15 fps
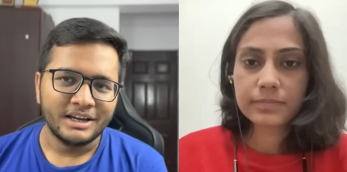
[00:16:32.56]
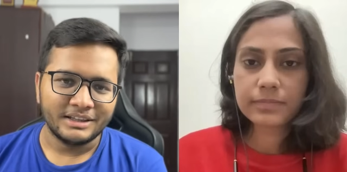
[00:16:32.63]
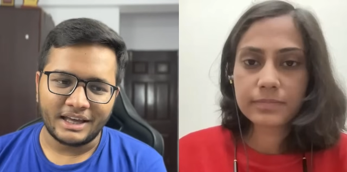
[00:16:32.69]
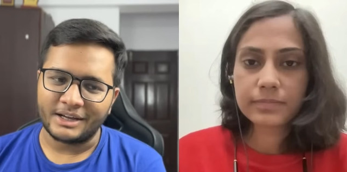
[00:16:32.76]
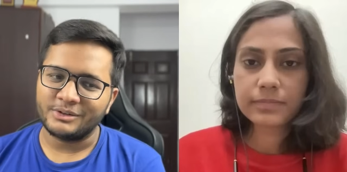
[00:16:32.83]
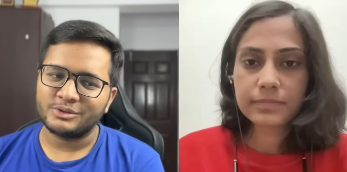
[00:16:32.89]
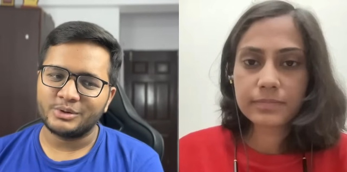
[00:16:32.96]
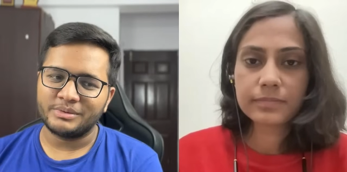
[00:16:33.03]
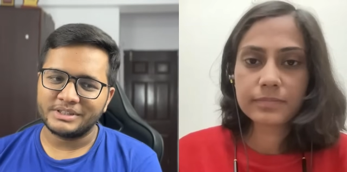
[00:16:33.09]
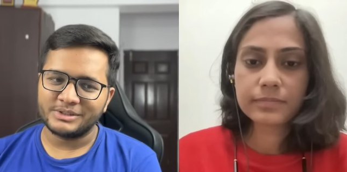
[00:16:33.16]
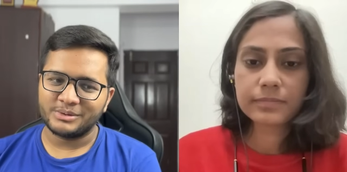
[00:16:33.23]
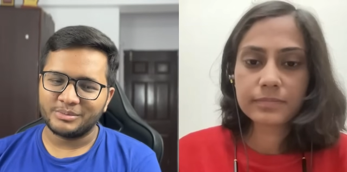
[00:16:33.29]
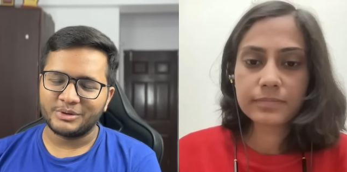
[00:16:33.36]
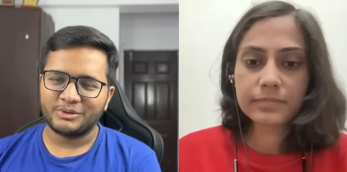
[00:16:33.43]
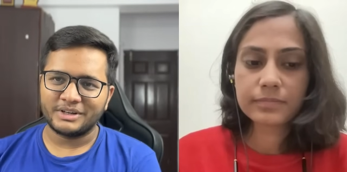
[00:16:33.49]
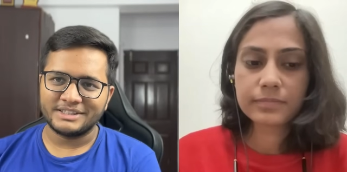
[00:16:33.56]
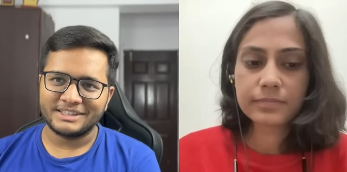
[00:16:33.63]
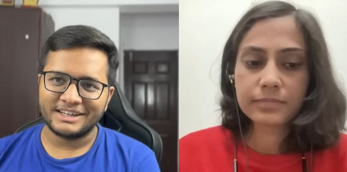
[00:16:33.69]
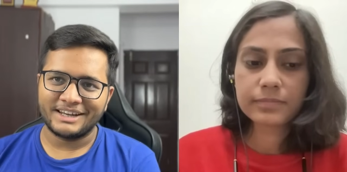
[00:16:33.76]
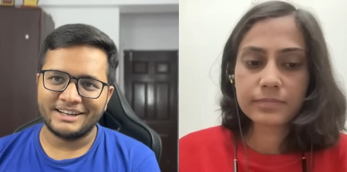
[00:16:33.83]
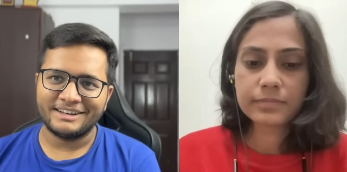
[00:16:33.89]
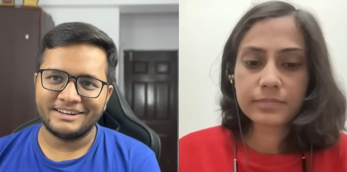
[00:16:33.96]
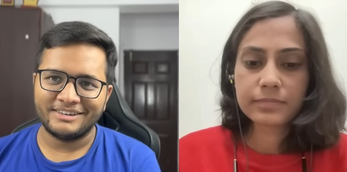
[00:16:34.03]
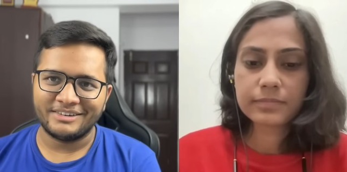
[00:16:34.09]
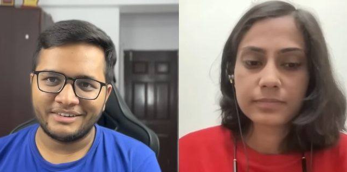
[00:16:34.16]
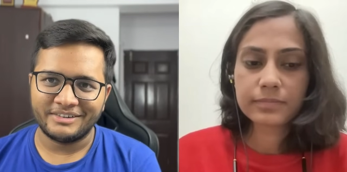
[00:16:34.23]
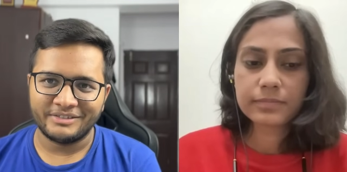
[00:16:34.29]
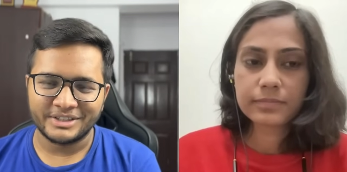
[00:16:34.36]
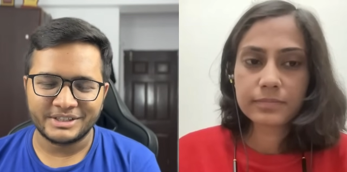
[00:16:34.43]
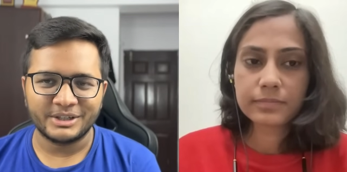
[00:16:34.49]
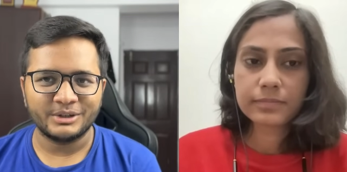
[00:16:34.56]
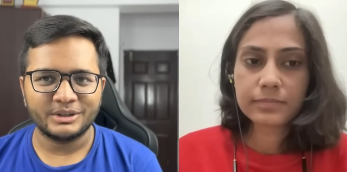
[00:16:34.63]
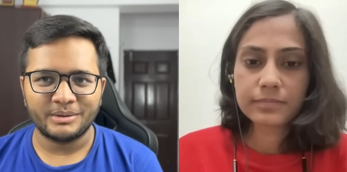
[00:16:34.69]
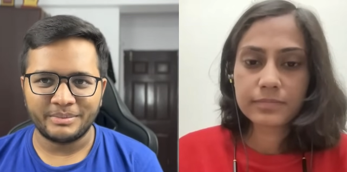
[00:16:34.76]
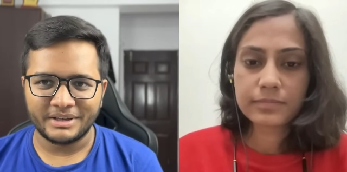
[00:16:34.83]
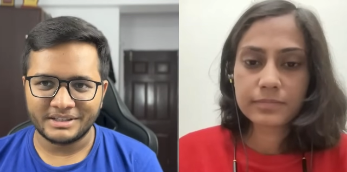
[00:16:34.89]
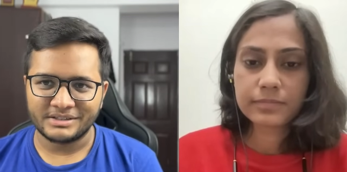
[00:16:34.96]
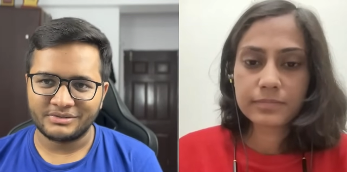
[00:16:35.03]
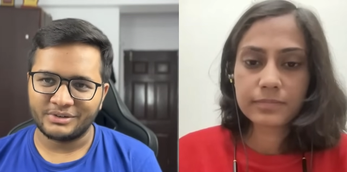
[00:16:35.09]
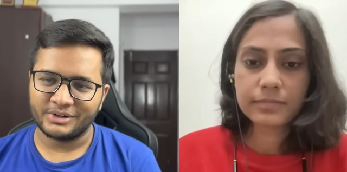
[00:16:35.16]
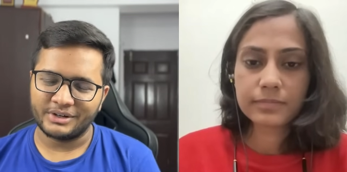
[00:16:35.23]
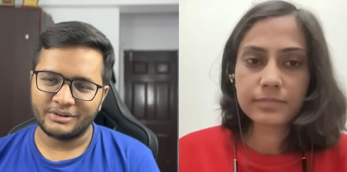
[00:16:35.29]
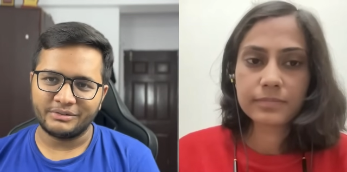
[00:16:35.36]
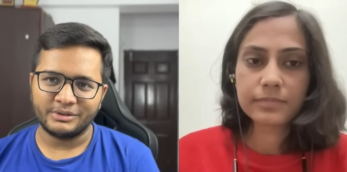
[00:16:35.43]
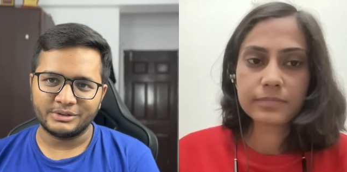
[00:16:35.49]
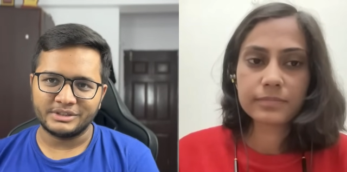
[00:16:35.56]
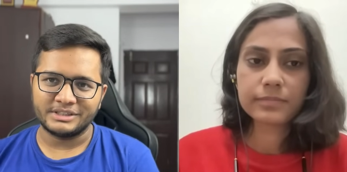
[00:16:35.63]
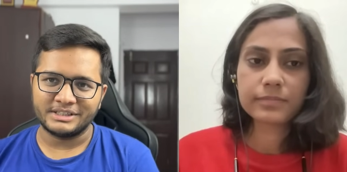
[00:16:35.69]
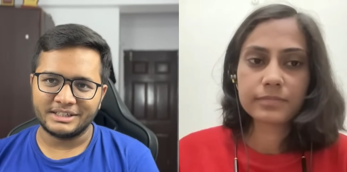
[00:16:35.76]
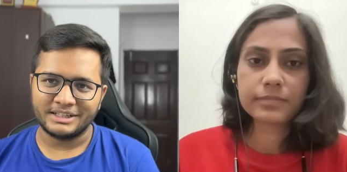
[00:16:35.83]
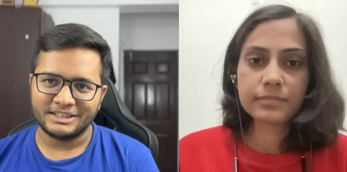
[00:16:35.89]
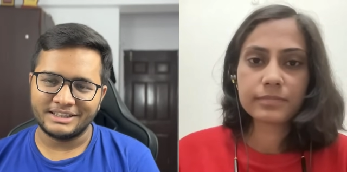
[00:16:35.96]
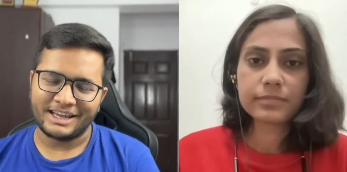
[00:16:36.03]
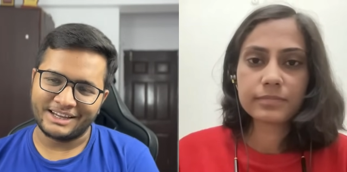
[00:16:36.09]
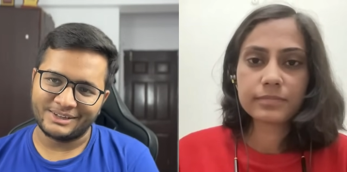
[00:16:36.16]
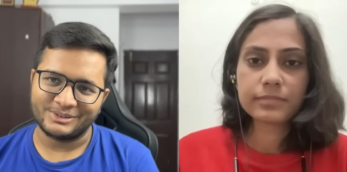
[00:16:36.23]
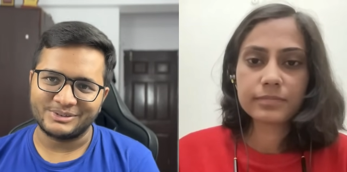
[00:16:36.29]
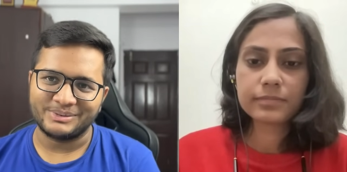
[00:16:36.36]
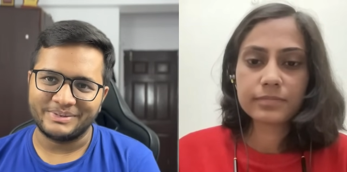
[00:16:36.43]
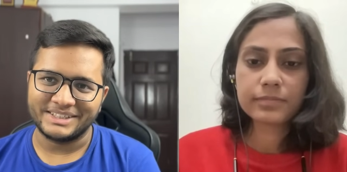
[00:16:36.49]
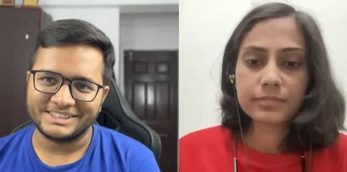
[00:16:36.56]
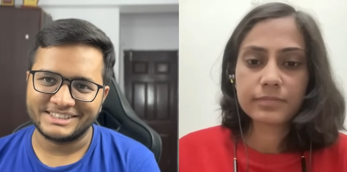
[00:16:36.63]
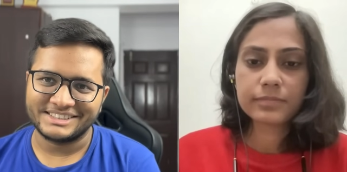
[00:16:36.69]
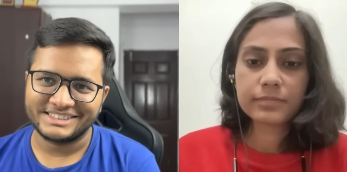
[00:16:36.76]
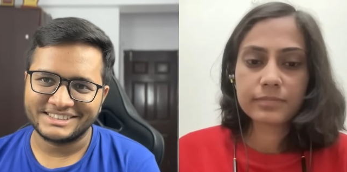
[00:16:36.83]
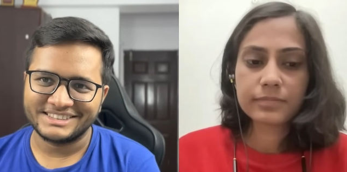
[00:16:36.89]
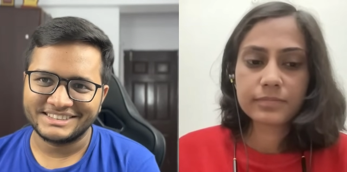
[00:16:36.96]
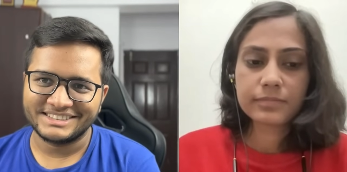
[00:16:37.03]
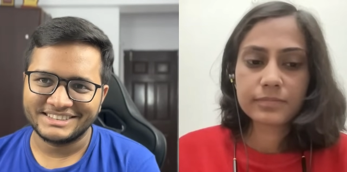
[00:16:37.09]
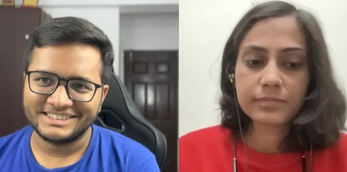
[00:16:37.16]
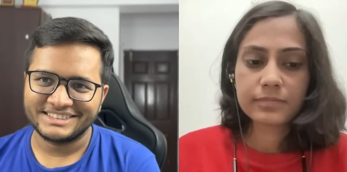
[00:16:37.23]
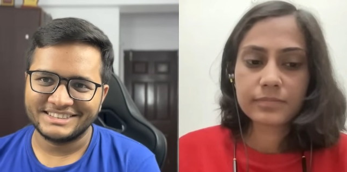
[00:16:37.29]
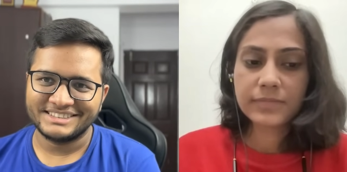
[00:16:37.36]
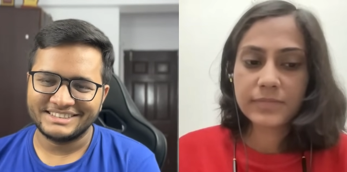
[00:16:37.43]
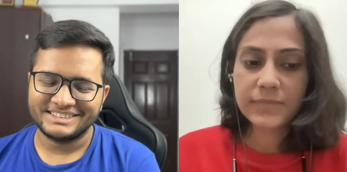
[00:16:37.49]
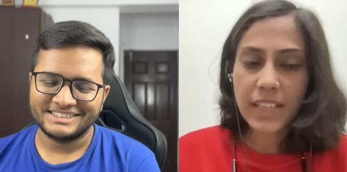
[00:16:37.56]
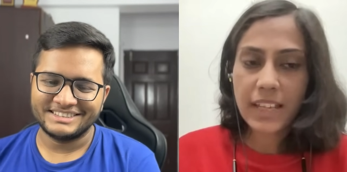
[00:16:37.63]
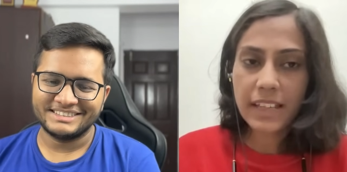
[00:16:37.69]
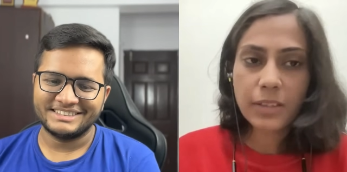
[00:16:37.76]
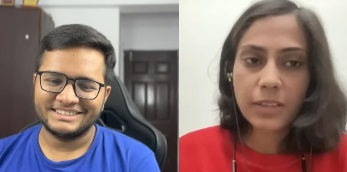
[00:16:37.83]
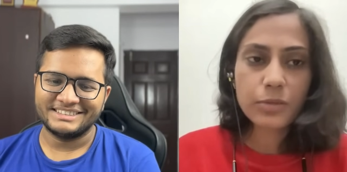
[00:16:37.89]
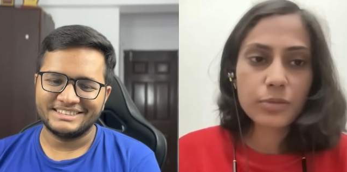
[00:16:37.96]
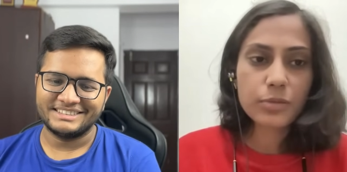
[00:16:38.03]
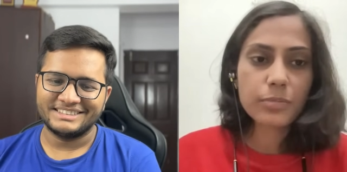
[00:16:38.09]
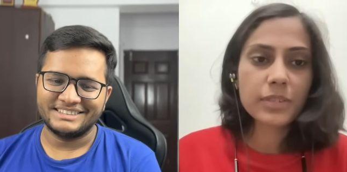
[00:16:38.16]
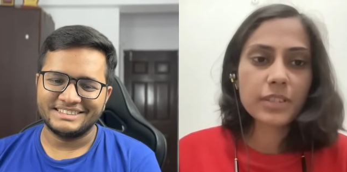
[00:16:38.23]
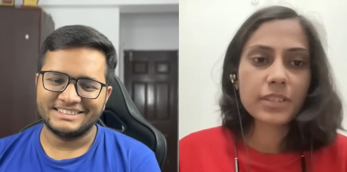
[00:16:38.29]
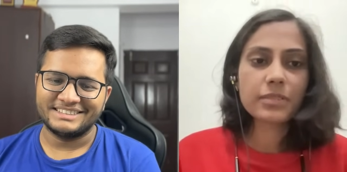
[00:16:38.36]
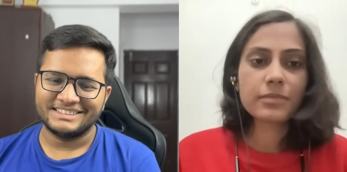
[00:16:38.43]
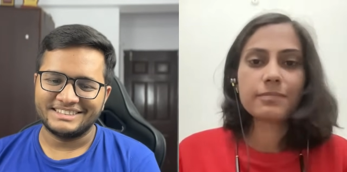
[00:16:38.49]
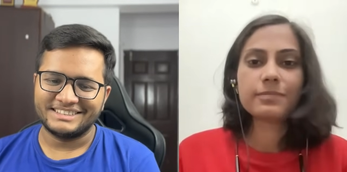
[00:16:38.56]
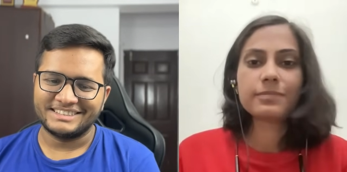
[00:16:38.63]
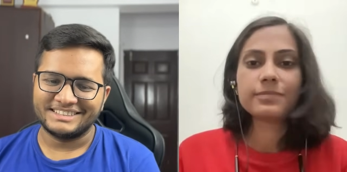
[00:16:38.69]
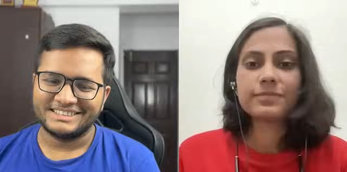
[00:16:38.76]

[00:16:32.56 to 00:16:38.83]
Speaker 1: thank you so much nupur once again uh, wishing you the best for your future journey thank you so much
Speaker 2: thank you so much